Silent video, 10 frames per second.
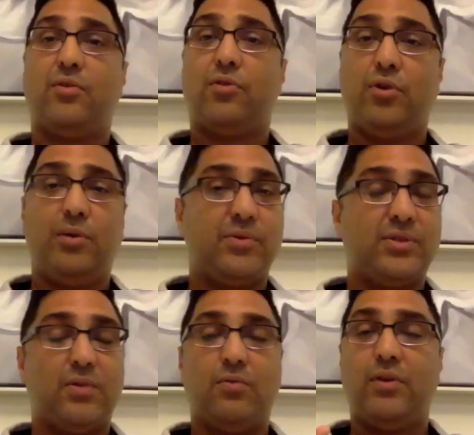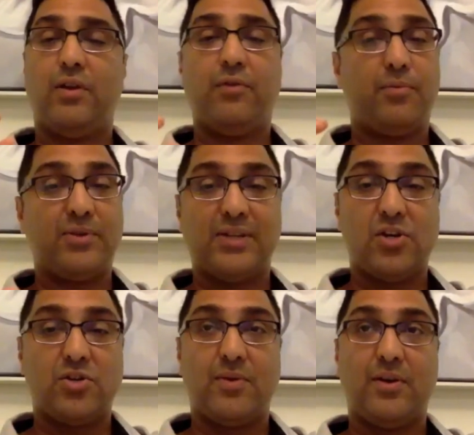or 30%, or whatever the
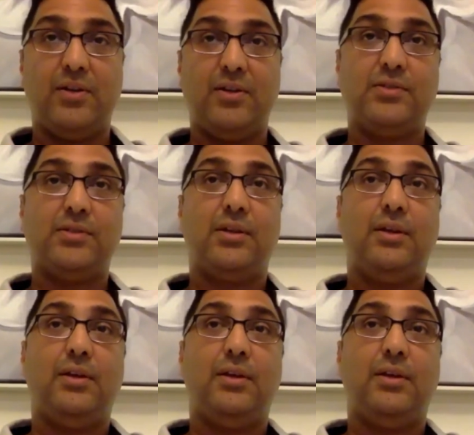percentage amount is,